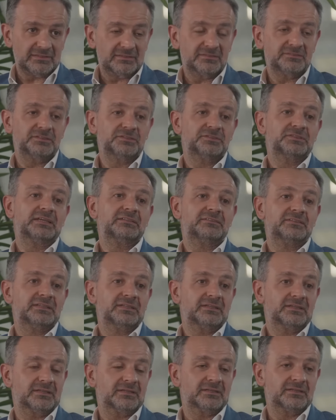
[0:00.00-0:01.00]
And this is, I
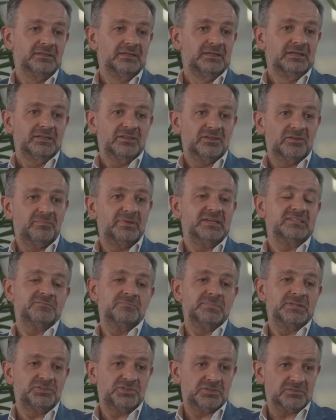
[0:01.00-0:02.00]
think, the
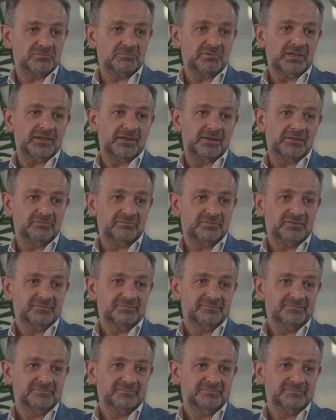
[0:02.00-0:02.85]
best mission we can have.